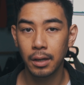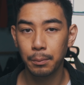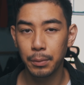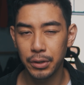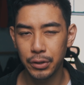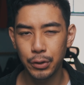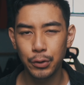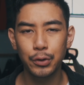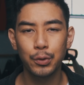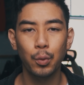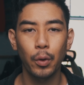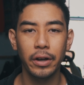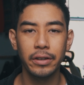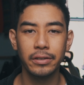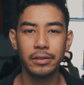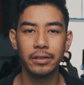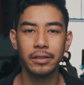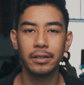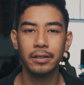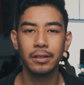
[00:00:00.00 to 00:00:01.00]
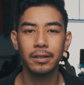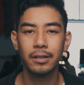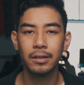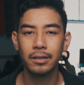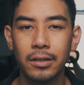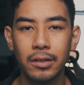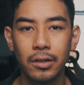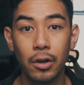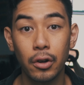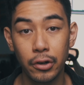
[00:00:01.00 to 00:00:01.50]
But choose wisely,
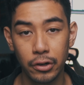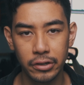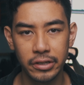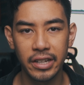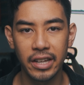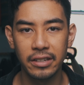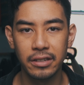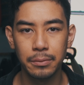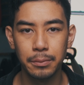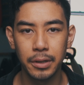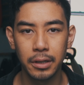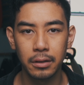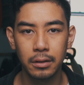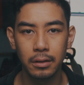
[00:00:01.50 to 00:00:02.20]
or you're dead to me.